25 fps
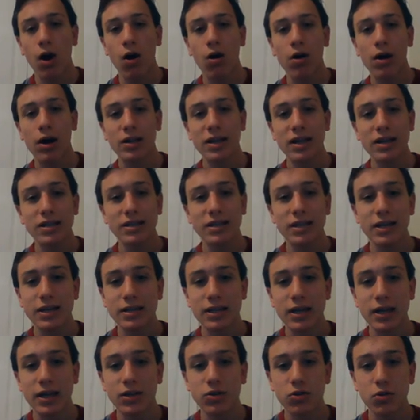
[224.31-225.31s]
All right, this
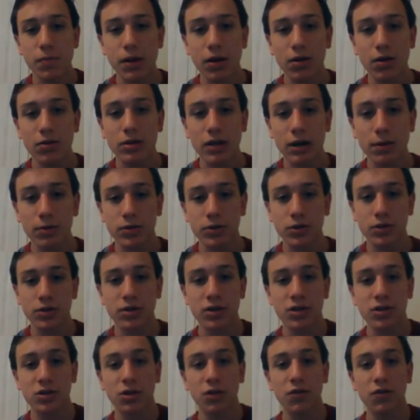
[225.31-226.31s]
is the 2-meter temperature,
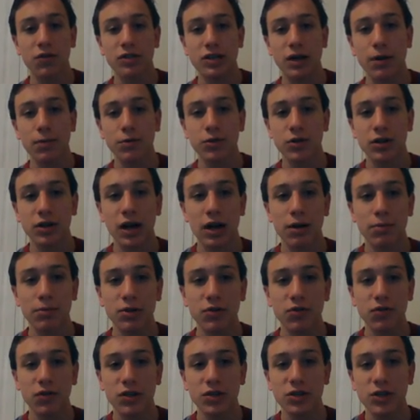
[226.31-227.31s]
the surface temperature
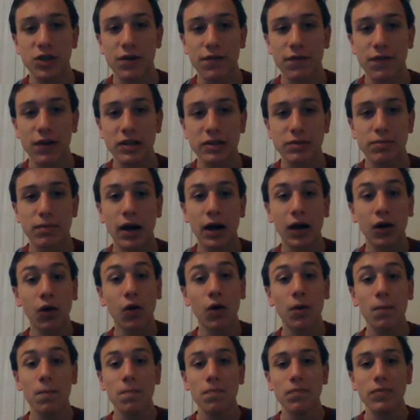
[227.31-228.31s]
anomalies for the GFS
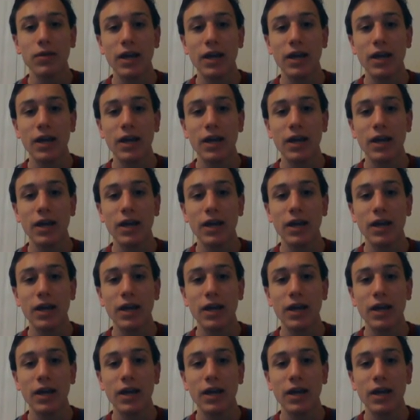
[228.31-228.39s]
model.